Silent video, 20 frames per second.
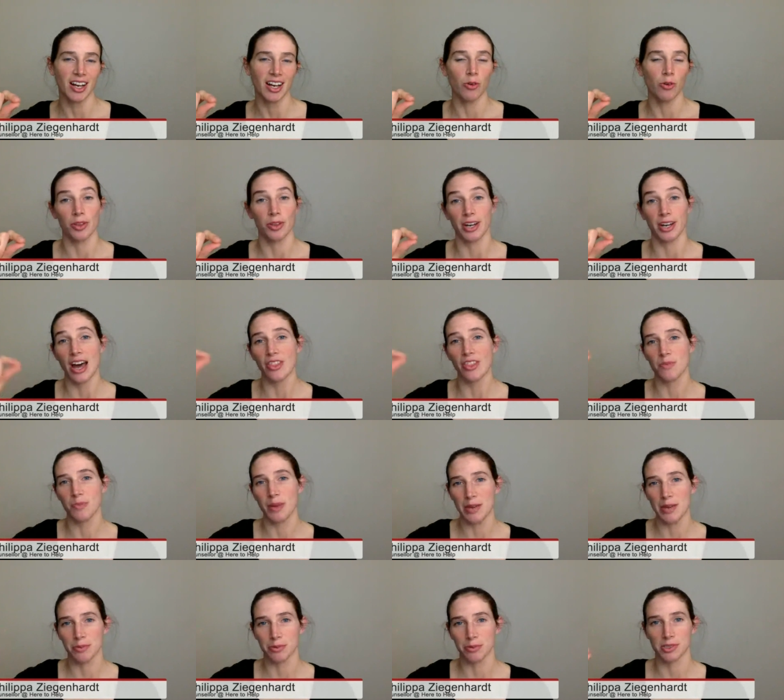or that other
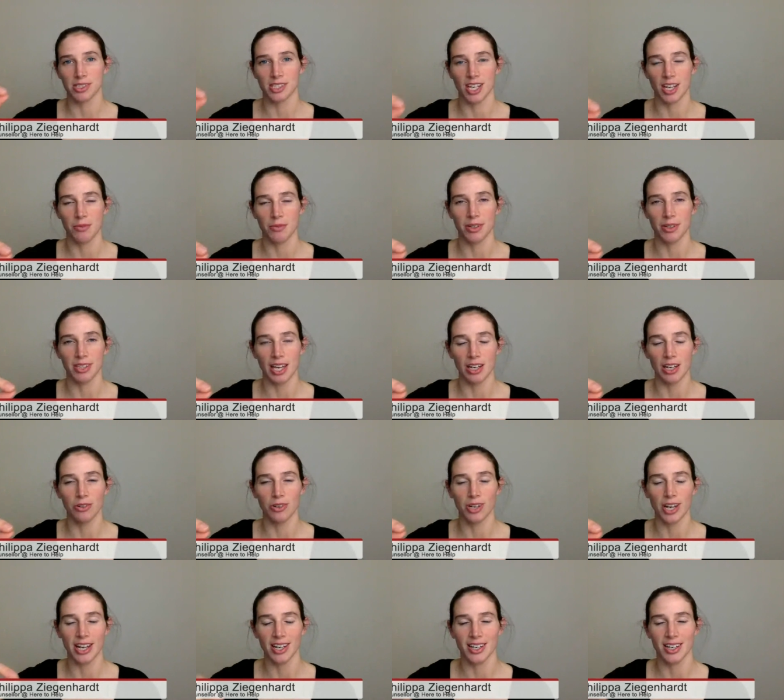people see when they
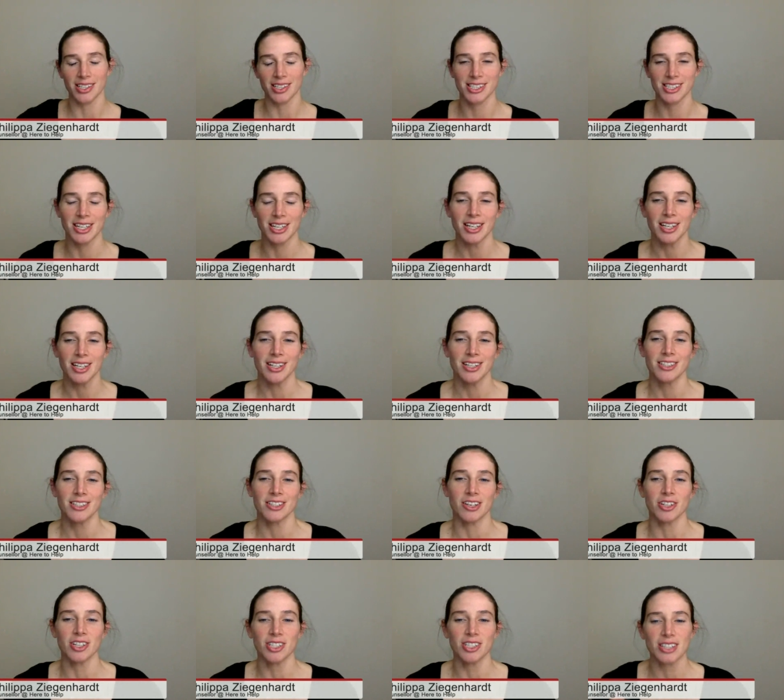look at us.
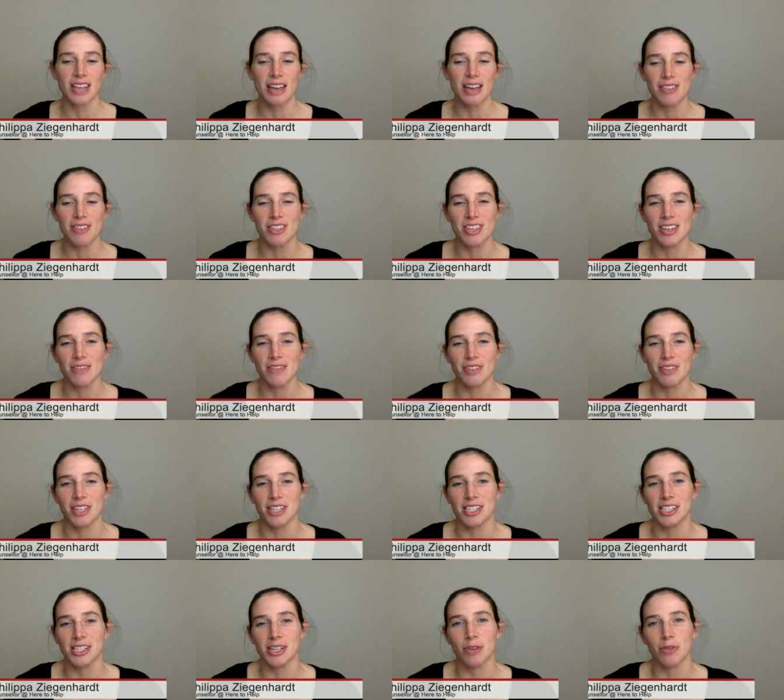So just have a think for
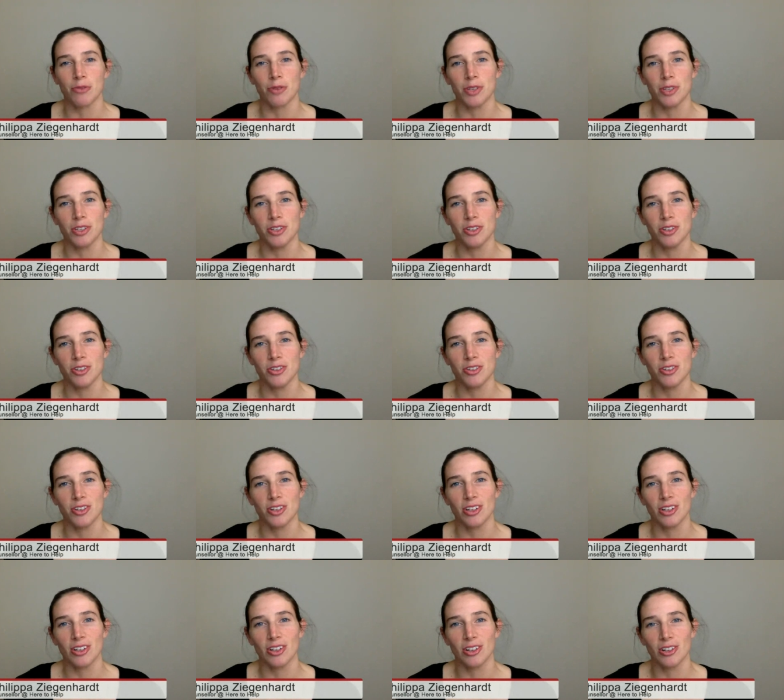yourself. When you
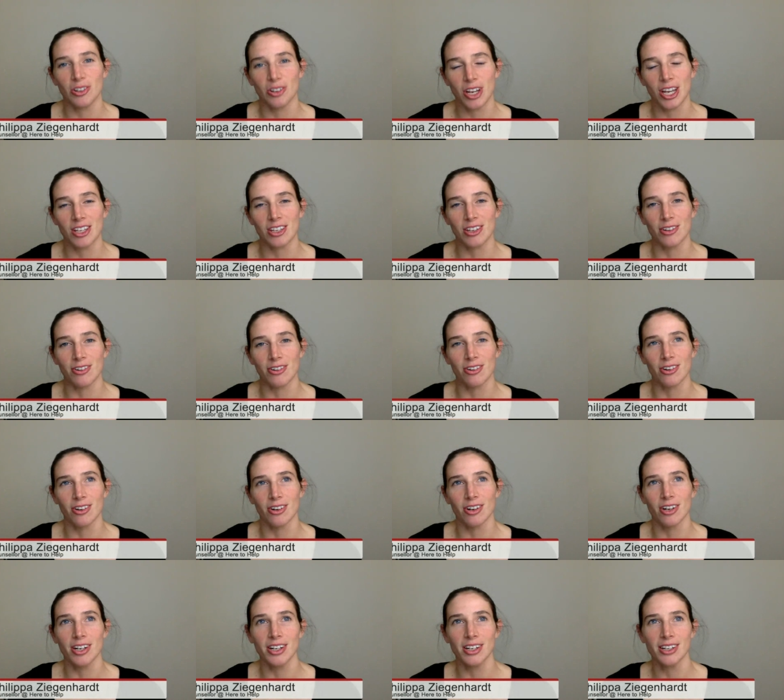look at
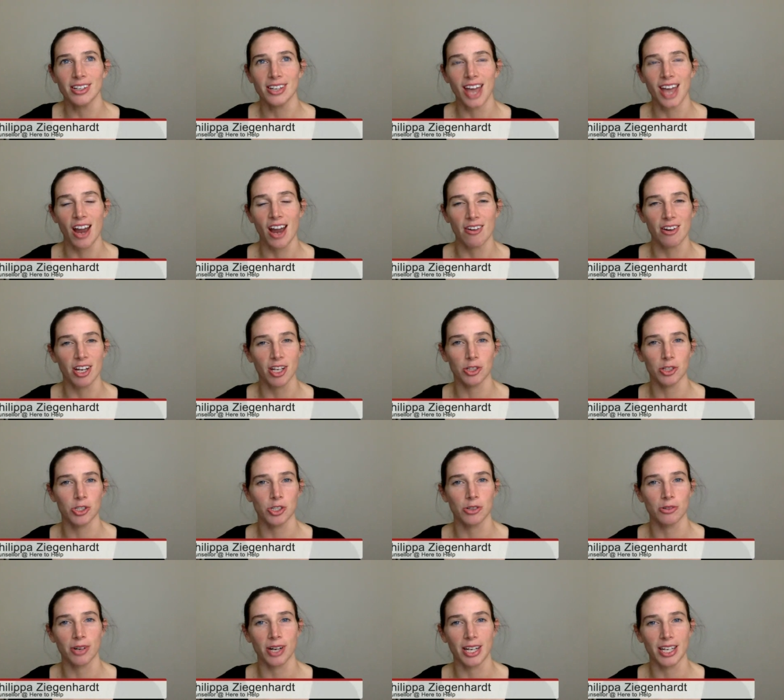your
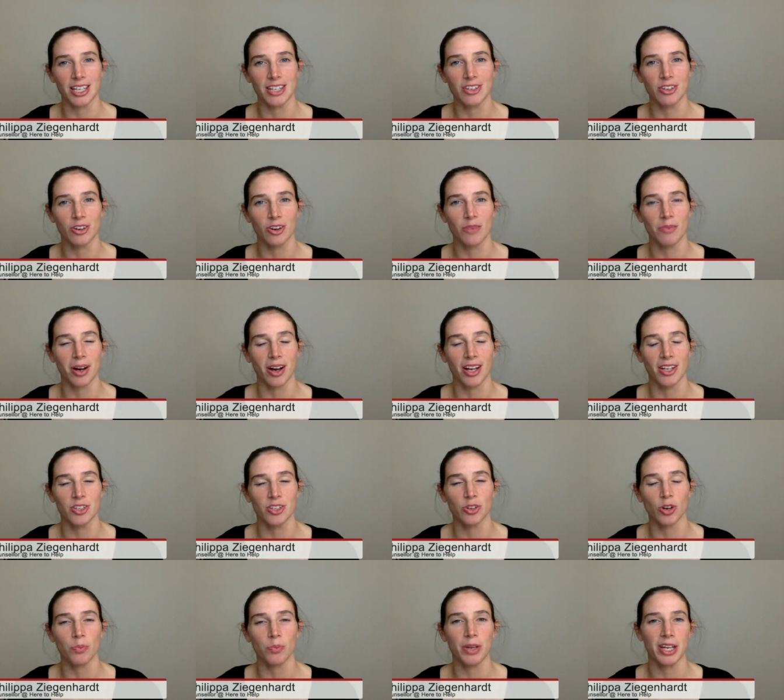caricature in your
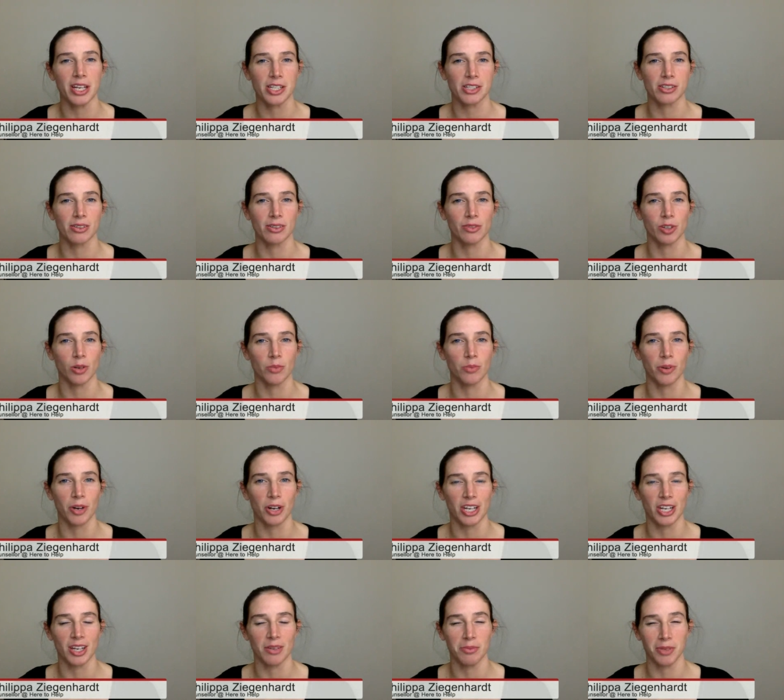mind, your picture of your
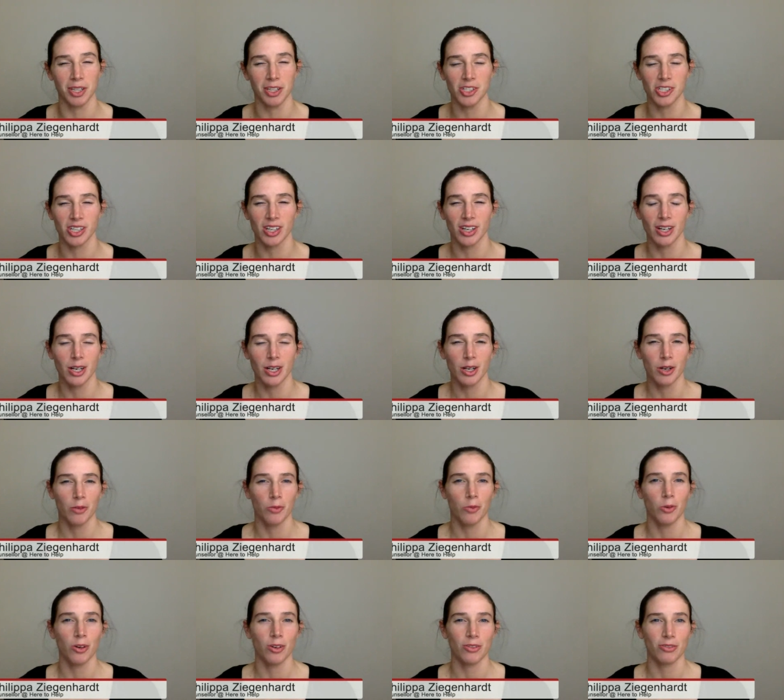body image,
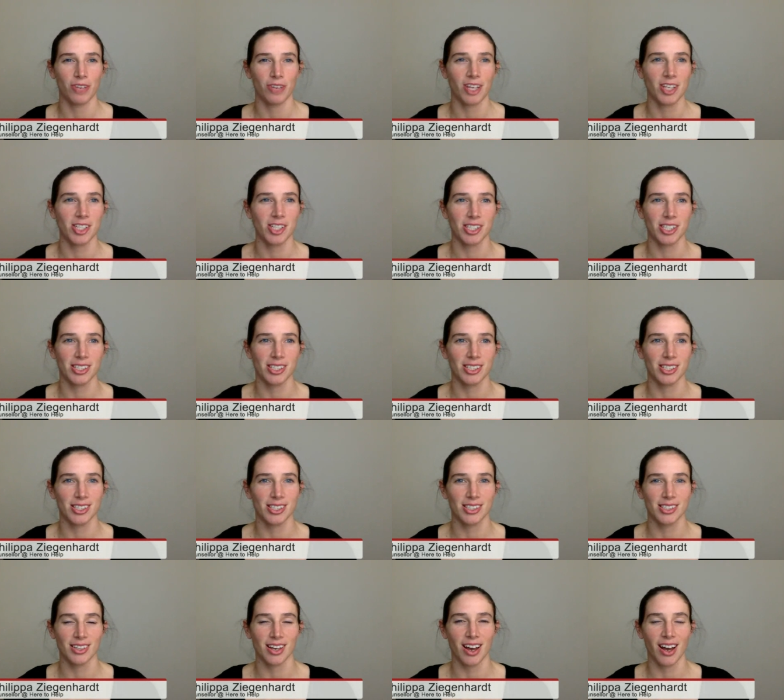what
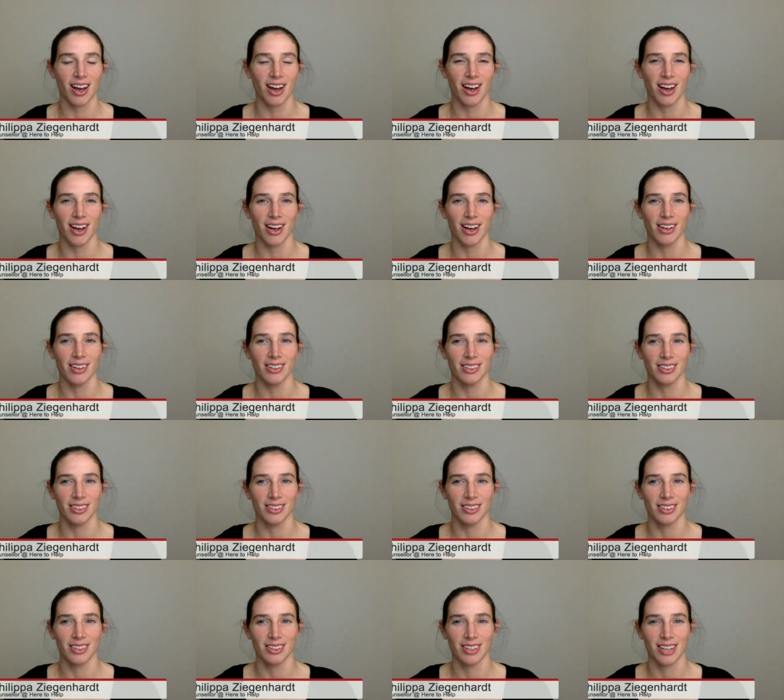features are
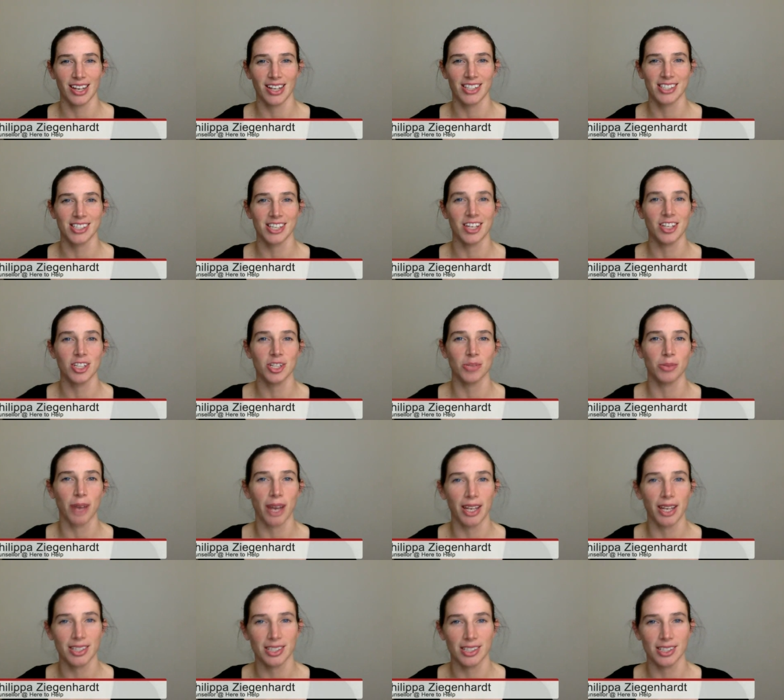
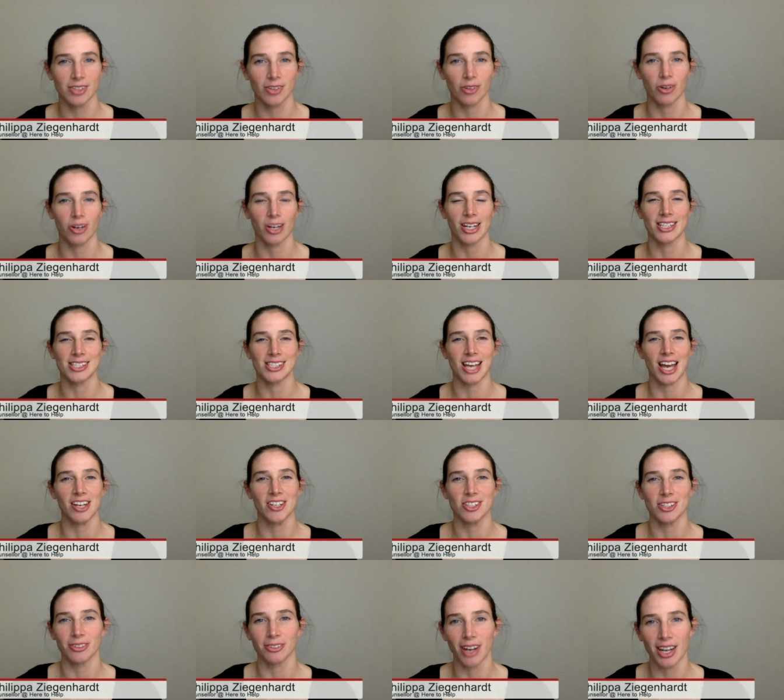accentuated or
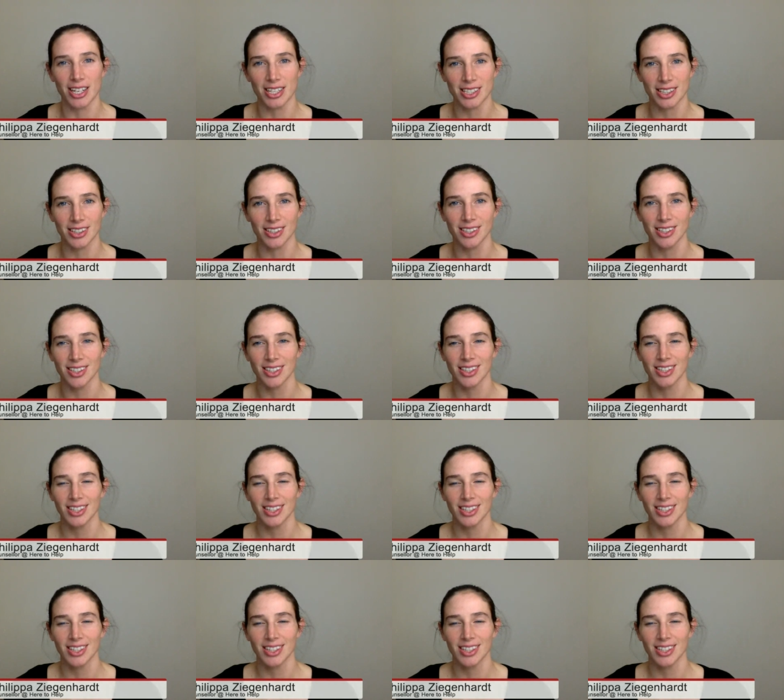exaggerated,